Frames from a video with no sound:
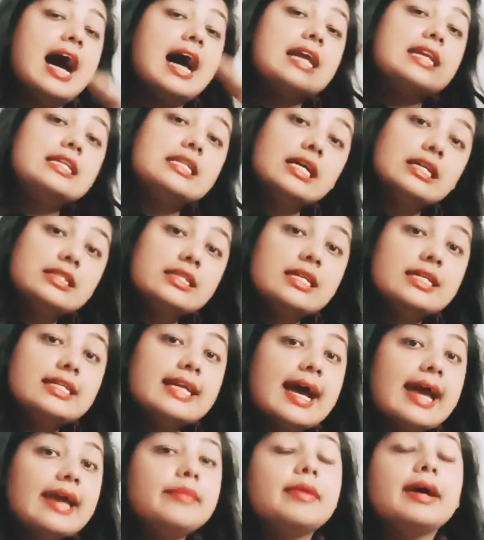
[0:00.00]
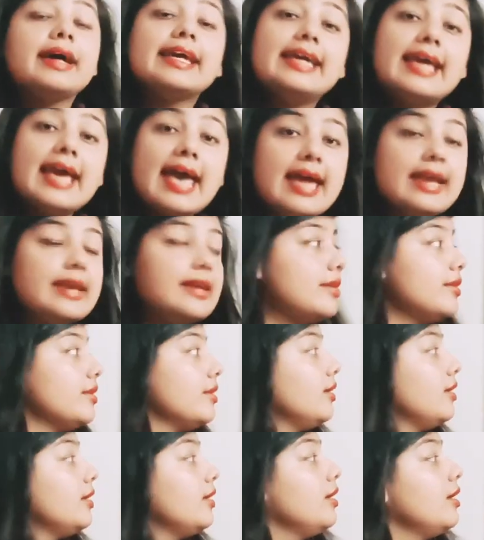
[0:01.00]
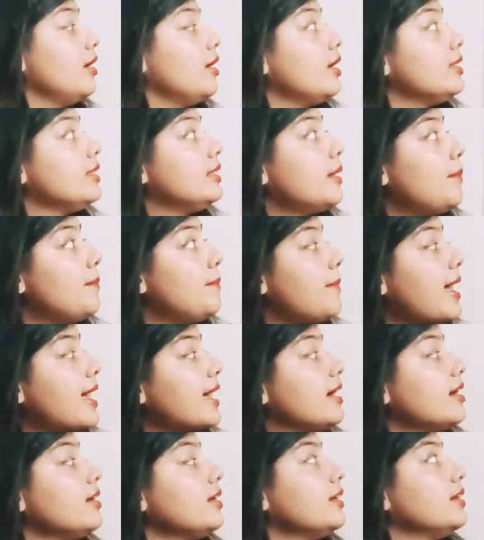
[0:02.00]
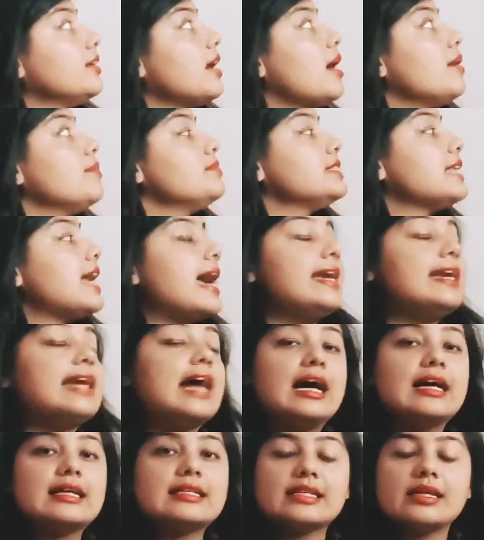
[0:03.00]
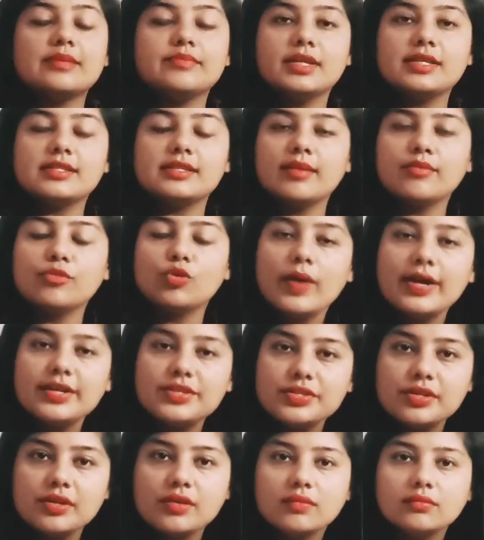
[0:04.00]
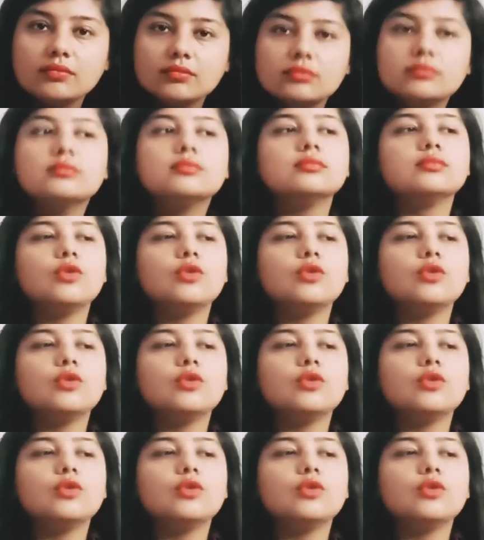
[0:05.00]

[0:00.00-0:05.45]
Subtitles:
Another time again, the beggar comes and asks him the same question.